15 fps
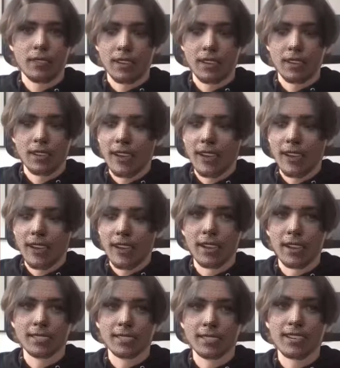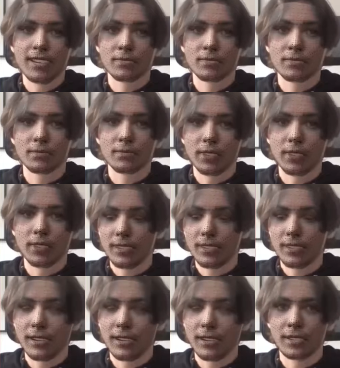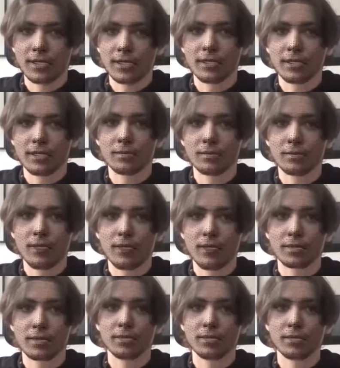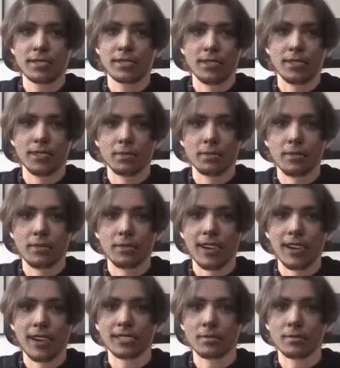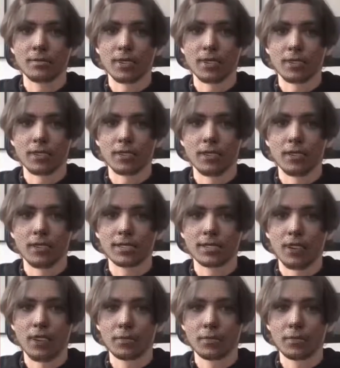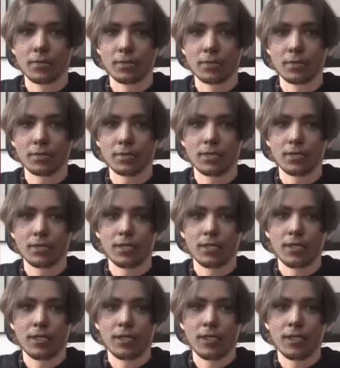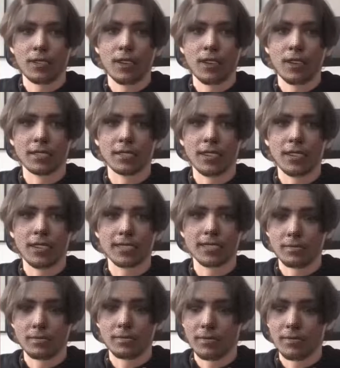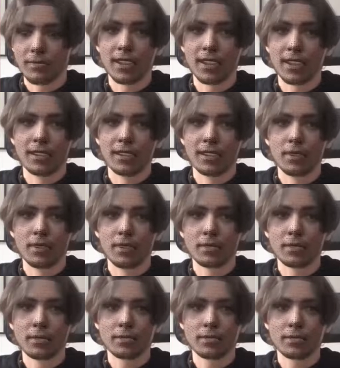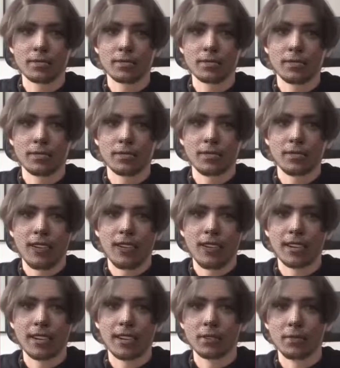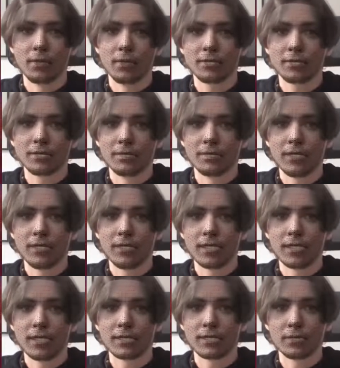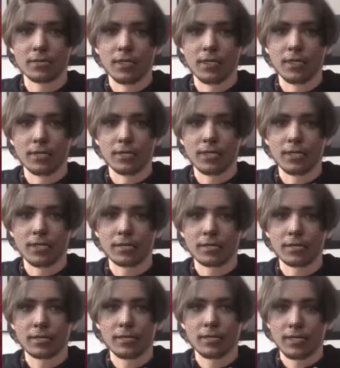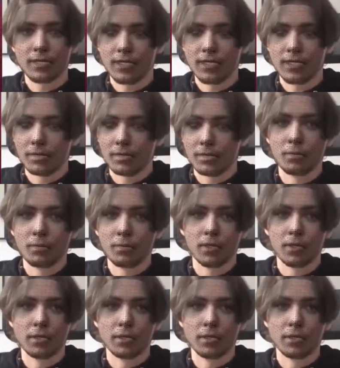And instead of from free, it's going to come under free still, but it actually comes under examples, under GSM, and then loaders. And then you'll be able to see a big list of all the loaders here, but we're going to use the